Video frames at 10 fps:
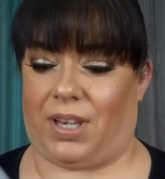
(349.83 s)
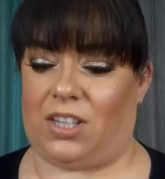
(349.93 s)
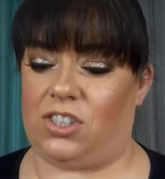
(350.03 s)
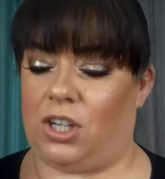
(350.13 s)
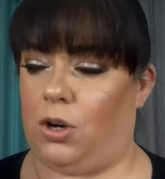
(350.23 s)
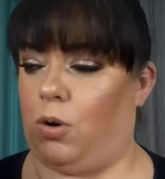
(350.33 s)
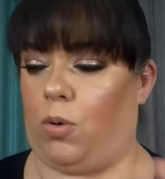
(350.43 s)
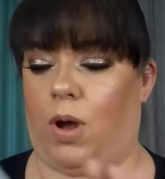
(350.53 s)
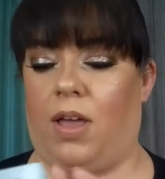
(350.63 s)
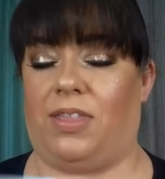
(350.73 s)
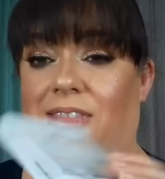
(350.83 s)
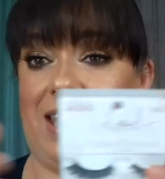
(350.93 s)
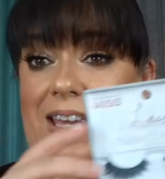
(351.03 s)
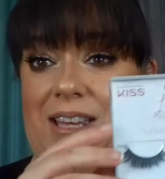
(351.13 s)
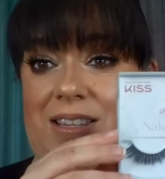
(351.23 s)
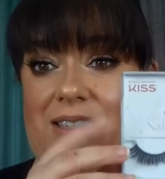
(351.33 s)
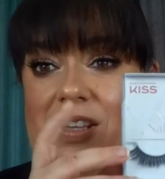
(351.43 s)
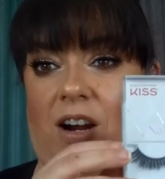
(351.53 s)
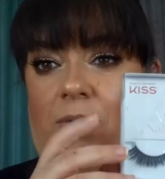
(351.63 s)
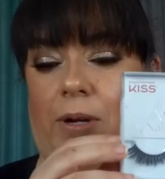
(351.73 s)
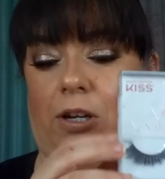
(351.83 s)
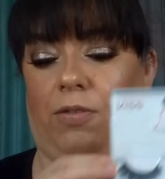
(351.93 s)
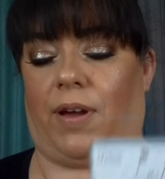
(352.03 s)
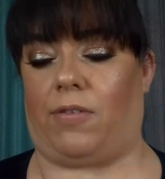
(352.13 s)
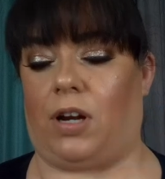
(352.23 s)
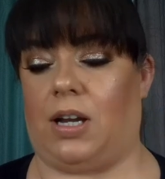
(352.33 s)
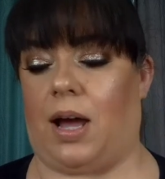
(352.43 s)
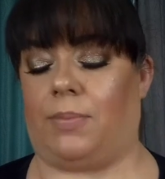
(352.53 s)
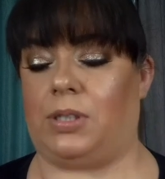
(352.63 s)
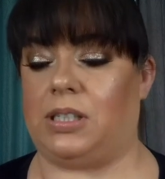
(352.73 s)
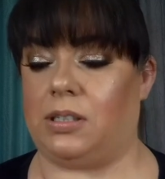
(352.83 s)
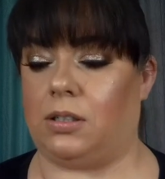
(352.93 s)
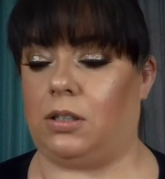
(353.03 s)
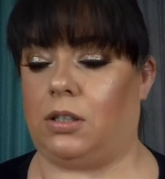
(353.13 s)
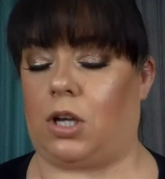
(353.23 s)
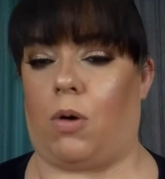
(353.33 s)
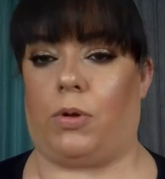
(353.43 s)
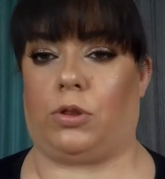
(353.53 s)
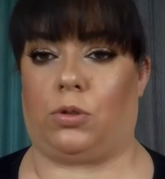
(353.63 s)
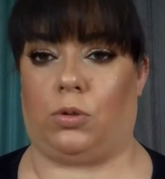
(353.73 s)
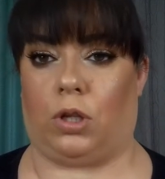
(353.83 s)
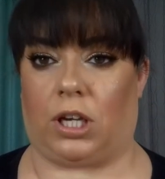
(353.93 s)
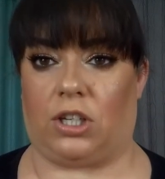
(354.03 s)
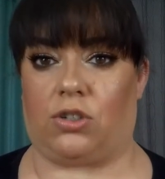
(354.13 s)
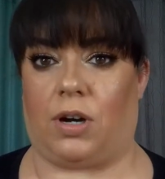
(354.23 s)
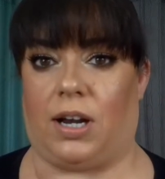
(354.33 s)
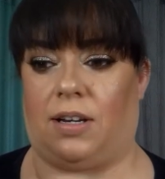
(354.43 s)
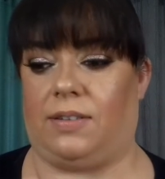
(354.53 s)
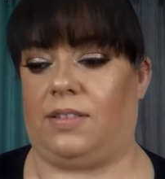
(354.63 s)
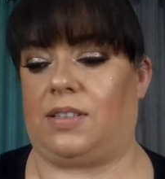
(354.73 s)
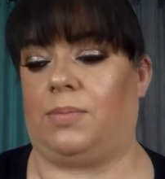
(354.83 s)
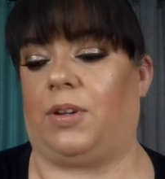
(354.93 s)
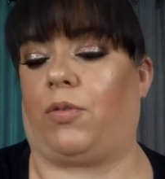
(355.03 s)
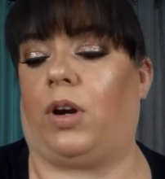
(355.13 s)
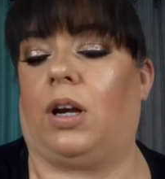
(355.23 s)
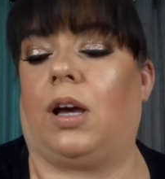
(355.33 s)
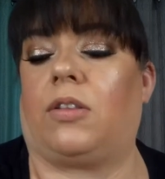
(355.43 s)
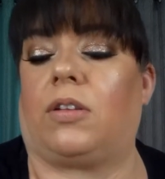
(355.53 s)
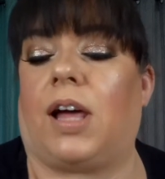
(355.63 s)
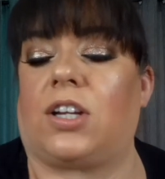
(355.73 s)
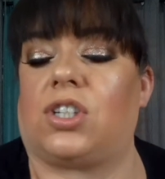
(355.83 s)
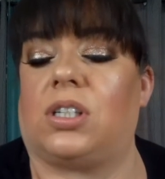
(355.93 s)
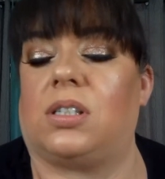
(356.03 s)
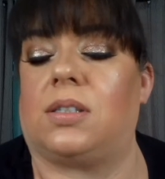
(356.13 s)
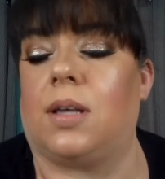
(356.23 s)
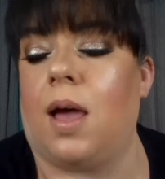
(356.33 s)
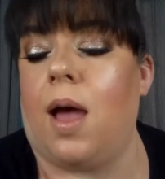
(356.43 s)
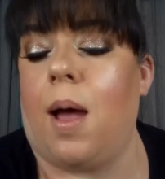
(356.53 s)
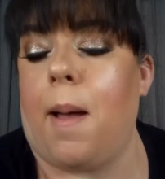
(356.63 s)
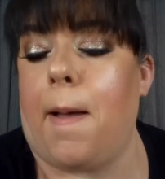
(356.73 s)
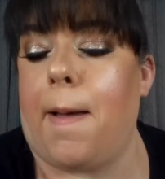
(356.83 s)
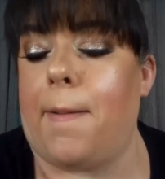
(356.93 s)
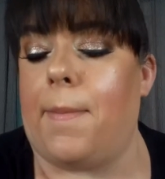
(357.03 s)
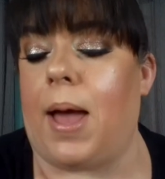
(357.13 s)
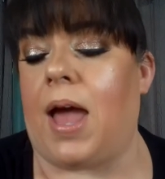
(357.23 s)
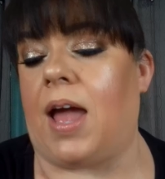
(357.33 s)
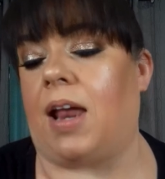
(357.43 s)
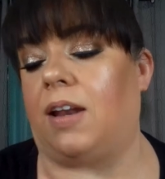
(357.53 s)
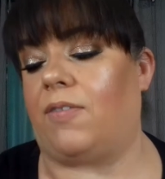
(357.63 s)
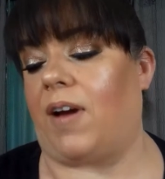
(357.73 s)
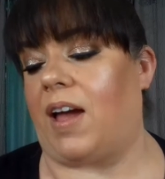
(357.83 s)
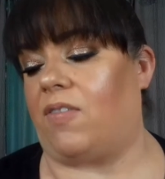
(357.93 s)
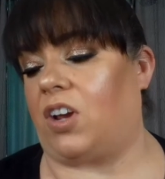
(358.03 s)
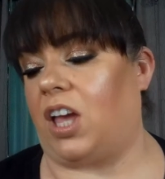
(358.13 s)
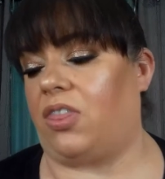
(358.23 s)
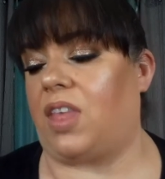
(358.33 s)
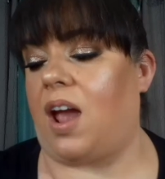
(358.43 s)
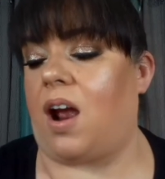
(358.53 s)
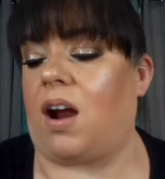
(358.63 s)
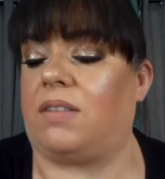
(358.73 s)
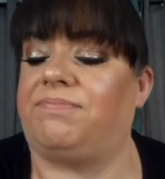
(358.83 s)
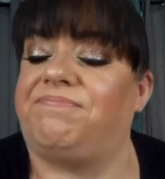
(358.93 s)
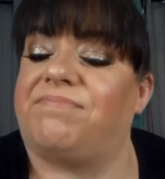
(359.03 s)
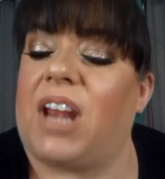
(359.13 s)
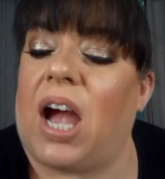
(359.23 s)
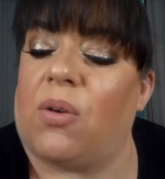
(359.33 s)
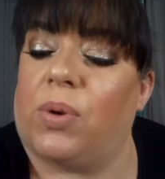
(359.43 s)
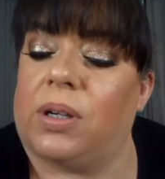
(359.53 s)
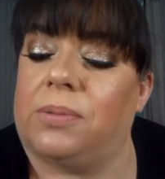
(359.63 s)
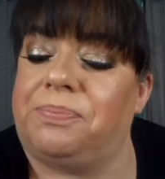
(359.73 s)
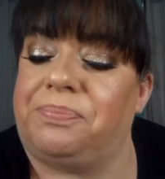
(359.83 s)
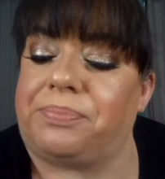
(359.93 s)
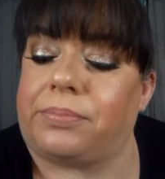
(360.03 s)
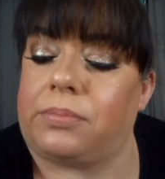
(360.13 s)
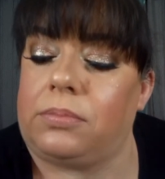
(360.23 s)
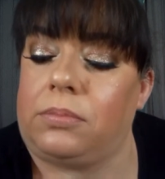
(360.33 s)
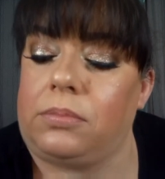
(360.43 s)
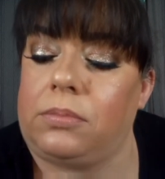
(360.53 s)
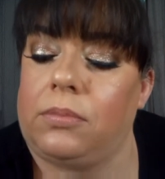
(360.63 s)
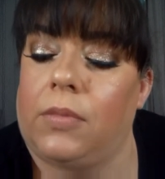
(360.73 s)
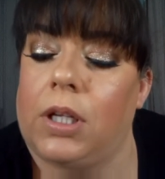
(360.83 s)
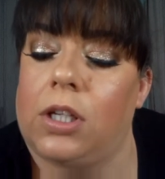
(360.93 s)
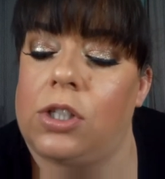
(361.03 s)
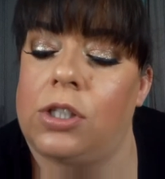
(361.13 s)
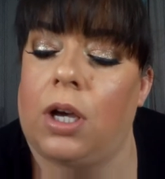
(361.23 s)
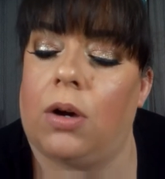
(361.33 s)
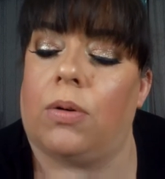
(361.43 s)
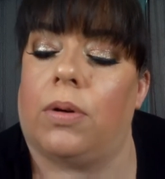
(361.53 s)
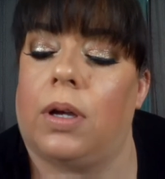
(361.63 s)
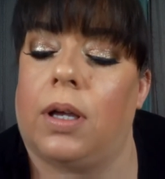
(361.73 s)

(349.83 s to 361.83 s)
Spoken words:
So these are my new favorite. I'm still going through looking, trying some different other lashes, and if I ever get there, I will. So